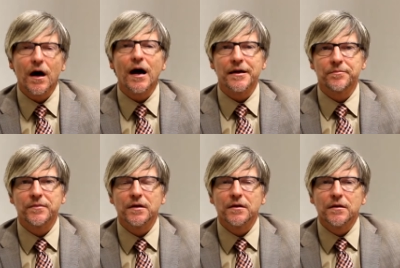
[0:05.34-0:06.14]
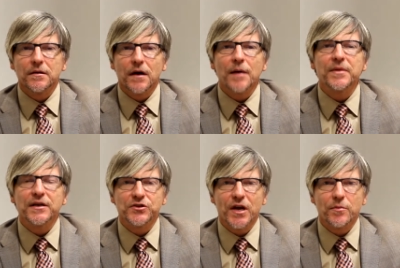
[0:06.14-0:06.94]
Hi, I'm
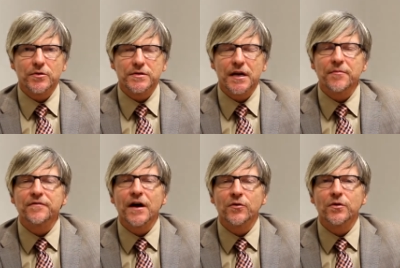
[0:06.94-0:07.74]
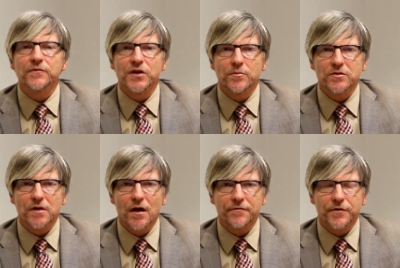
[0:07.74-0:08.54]
Dan Chambers, and I'm the founder of Chambers
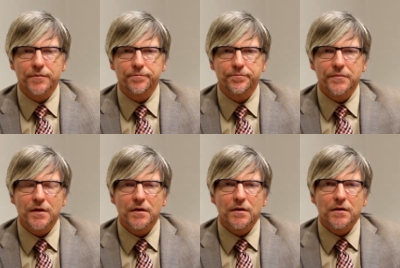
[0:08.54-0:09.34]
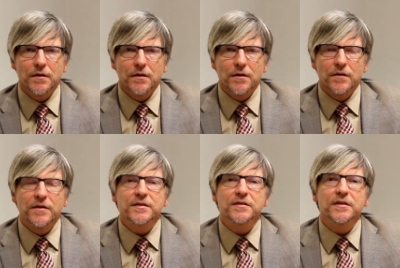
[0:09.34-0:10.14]
Law Firm.
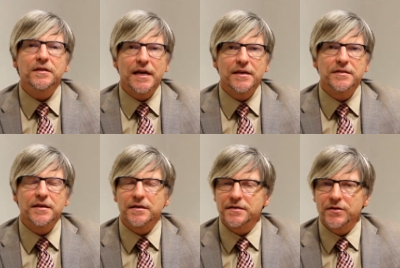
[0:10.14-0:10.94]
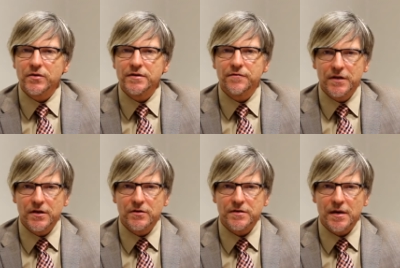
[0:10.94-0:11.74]
This is the latest in a series of
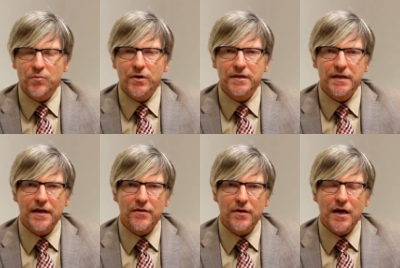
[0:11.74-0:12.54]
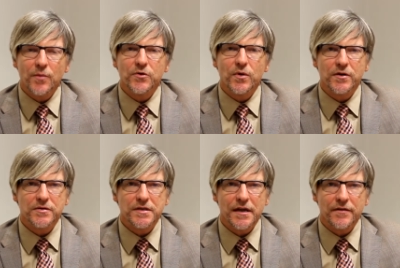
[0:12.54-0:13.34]
videos that I'm putting together to help you
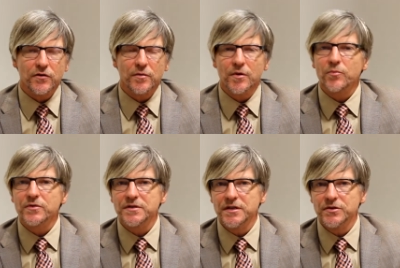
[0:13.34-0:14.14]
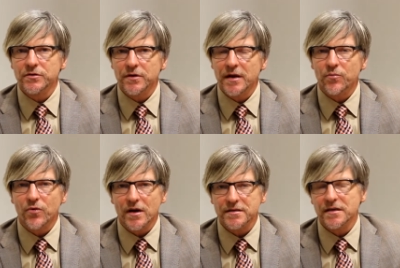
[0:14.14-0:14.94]
understand the criminal procedure and
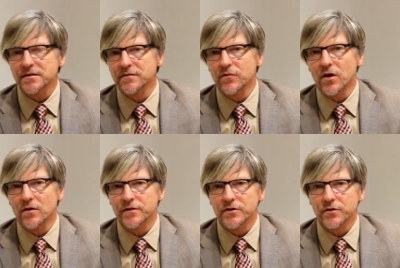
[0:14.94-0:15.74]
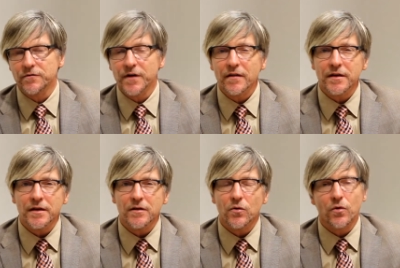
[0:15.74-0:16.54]
process involved in your
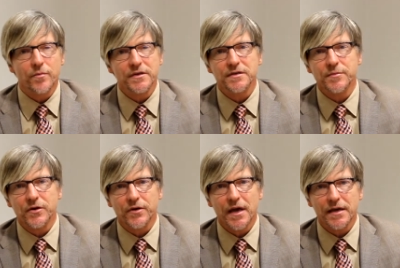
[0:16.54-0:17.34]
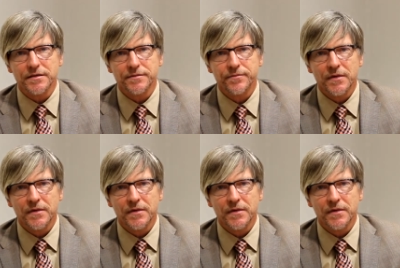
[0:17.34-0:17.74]
felony or misdemeanor case.